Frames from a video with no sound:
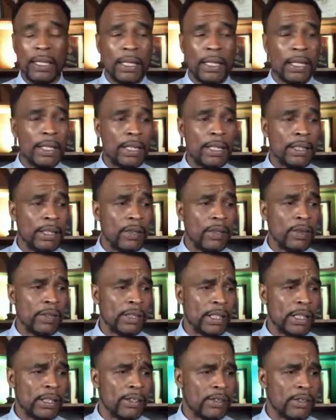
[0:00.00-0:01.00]
I know
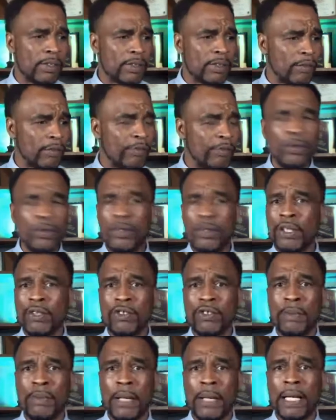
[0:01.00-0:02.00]
it's a few
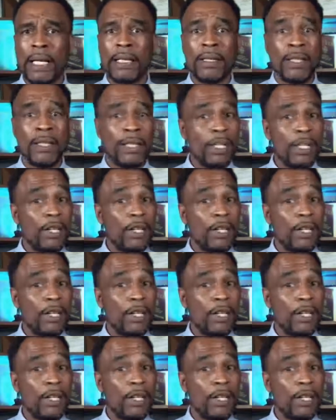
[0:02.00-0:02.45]
years back.